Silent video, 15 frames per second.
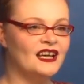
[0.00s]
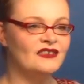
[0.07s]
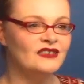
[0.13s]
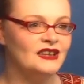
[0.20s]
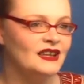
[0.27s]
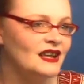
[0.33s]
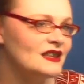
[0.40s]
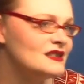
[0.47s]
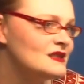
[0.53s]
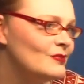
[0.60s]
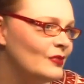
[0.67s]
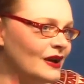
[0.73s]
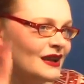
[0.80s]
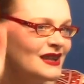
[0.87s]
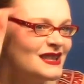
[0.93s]
really gotta
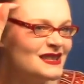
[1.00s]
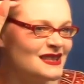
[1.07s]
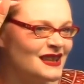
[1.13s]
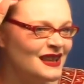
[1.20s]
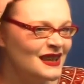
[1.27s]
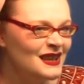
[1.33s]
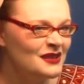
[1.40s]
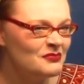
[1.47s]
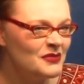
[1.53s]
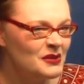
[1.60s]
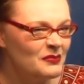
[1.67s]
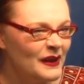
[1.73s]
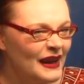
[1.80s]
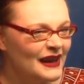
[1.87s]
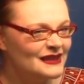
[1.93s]
spray this. My
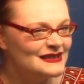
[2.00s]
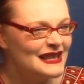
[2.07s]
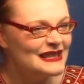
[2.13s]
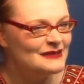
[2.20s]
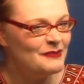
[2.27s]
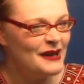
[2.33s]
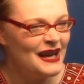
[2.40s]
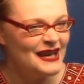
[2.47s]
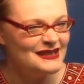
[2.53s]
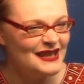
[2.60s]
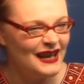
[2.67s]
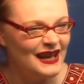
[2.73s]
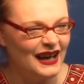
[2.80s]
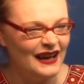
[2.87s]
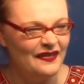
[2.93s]
bangs. It's because
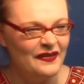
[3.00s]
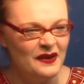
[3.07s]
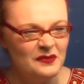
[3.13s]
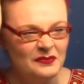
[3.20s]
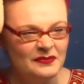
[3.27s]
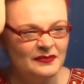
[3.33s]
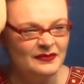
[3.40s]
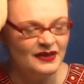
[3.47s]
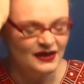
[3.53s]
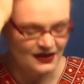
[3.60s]
I cut them.